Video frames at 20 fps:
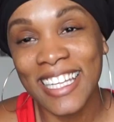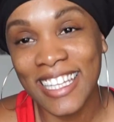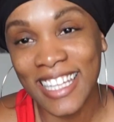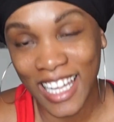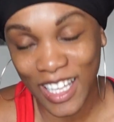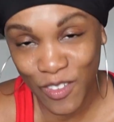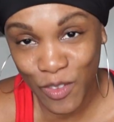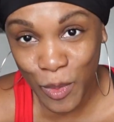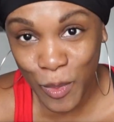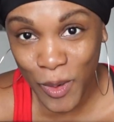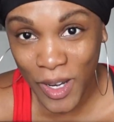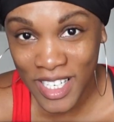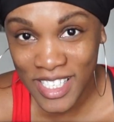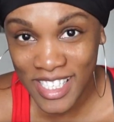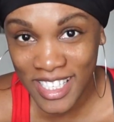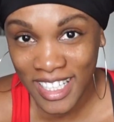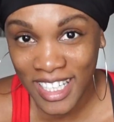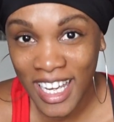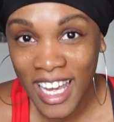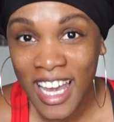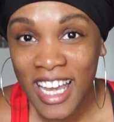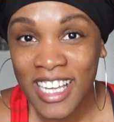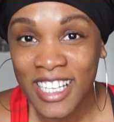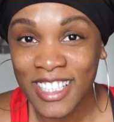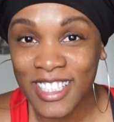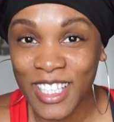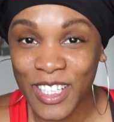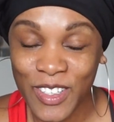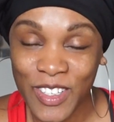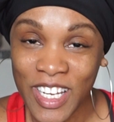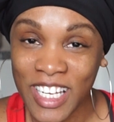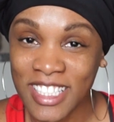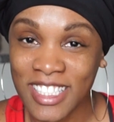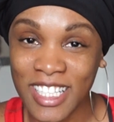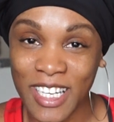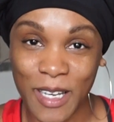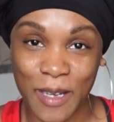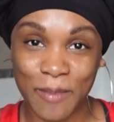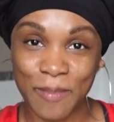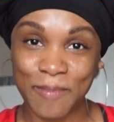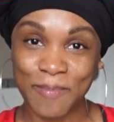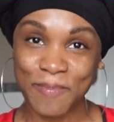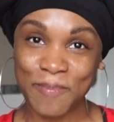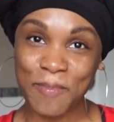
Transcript: Thank you for watching. See you next time.